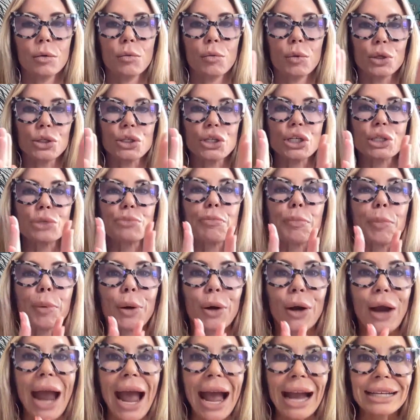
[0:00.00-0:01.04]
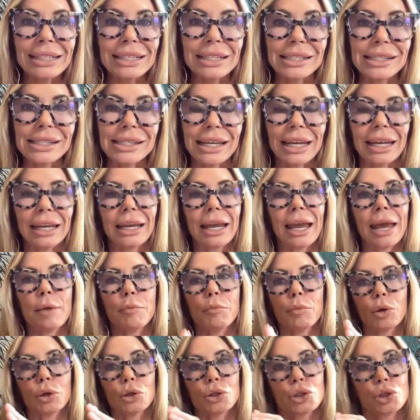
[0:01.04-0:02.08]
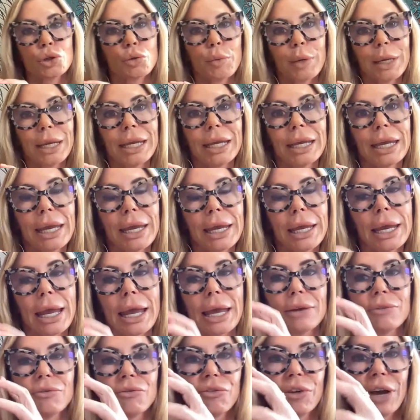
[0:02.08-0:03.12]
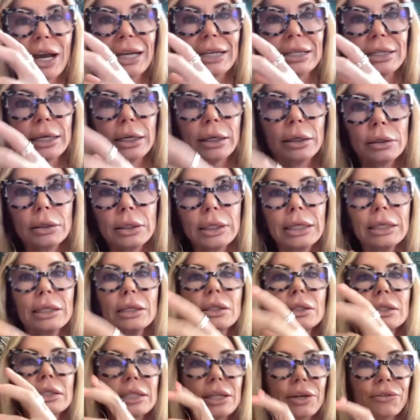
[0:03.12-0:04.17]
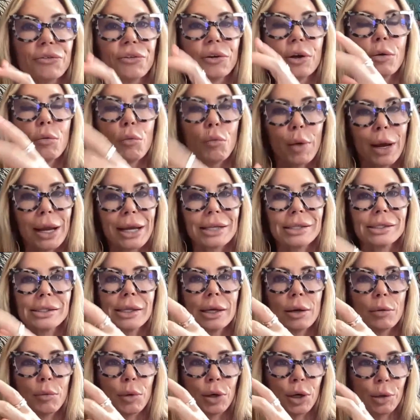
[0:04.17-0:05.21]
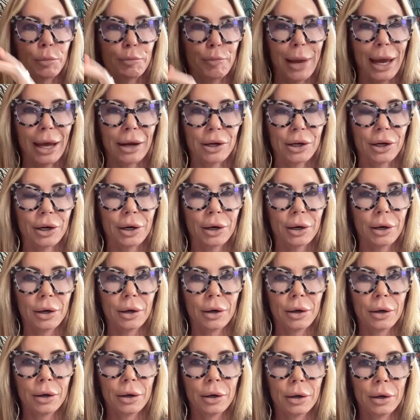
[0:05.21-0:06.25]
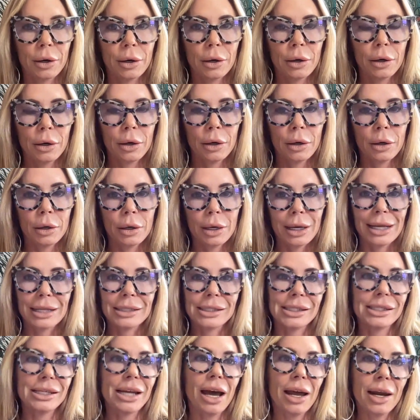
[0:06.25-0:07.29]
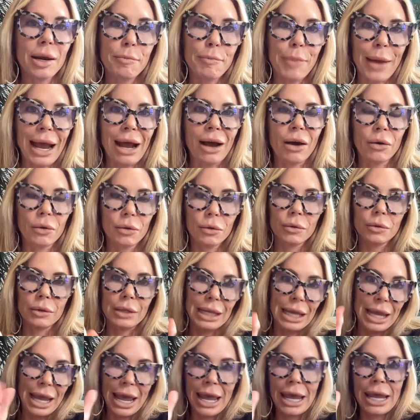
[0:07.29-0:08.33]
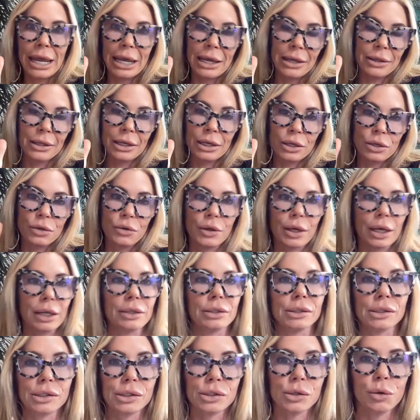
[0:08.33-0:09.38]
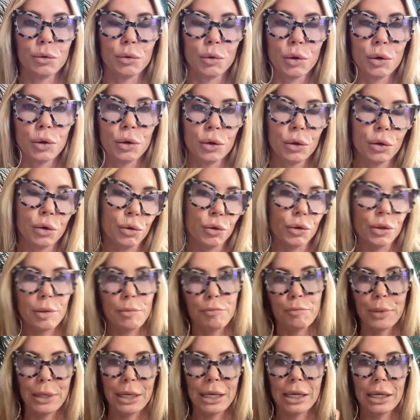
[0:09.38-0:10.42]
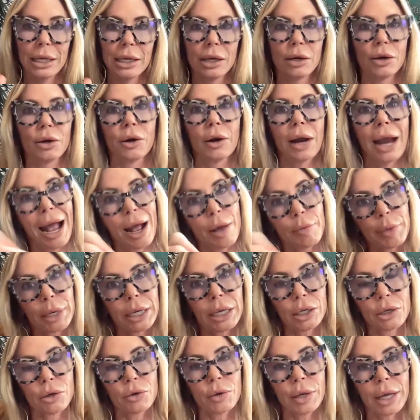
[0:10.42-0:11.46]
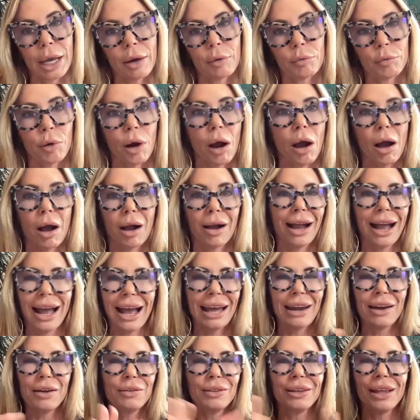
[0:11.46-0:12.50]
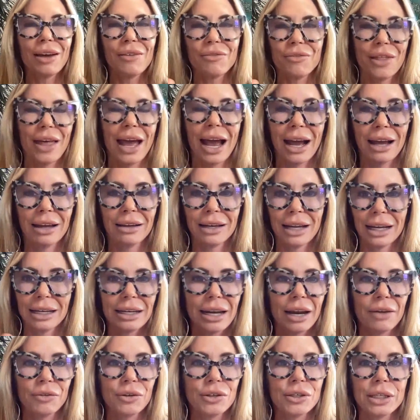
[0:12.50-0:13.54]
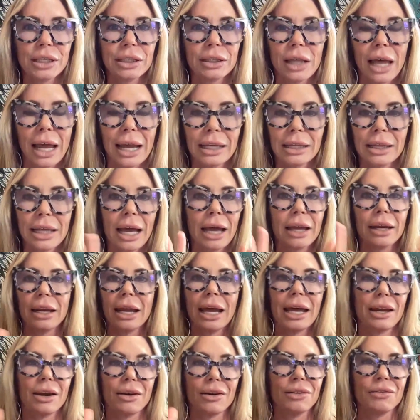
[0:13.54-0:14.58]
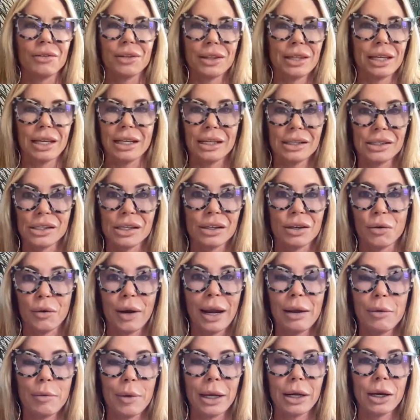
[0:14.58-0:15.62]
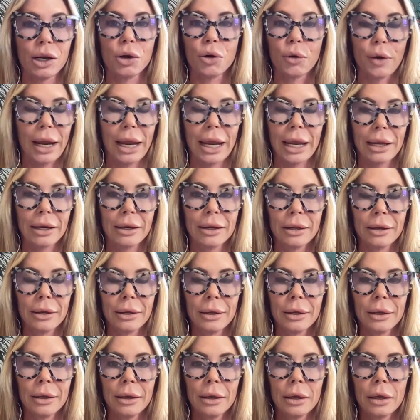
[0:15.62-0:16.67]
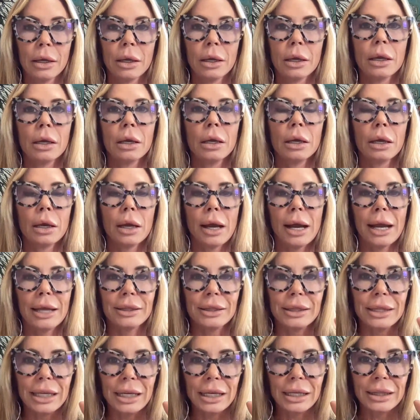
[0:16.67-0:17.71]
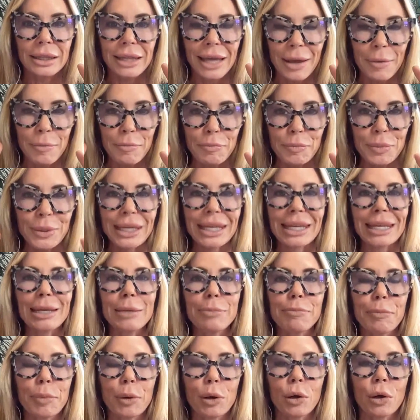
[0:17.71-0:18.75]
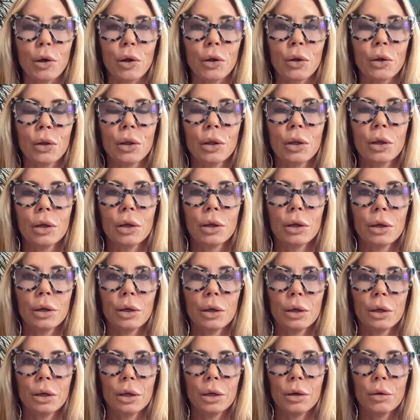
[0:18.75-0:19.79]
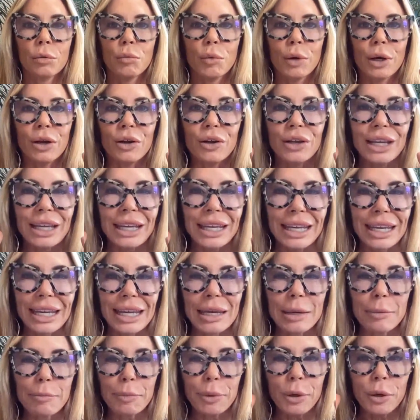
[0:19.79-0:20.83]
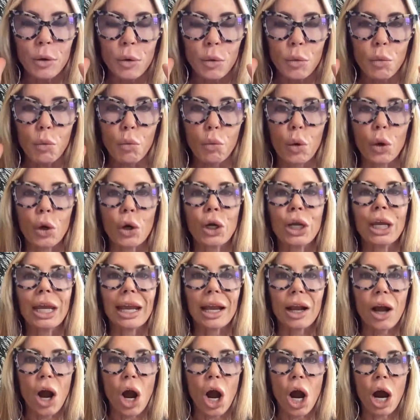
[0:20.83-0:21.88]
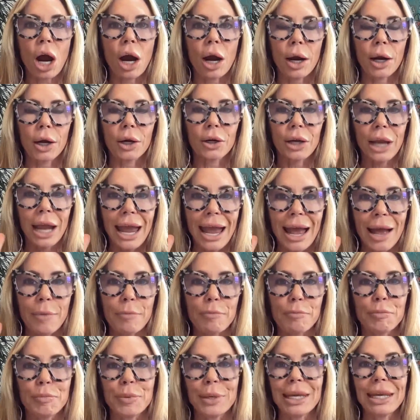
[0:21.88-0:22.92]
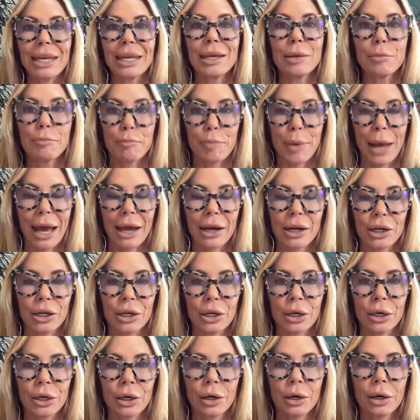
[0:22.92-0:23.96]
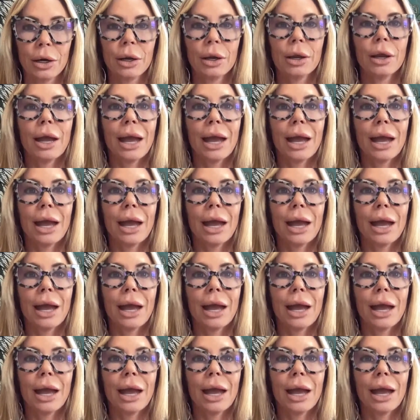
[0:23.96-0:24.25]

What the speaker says: We're just practicing, and we're tweaking and finding little different ways that work better. It's not about the A that you get in school or the B or how many you get wrong. I don't love that. I never did like that, and I don't even think it's a great way to grade. I think that people will keep working hard at being better,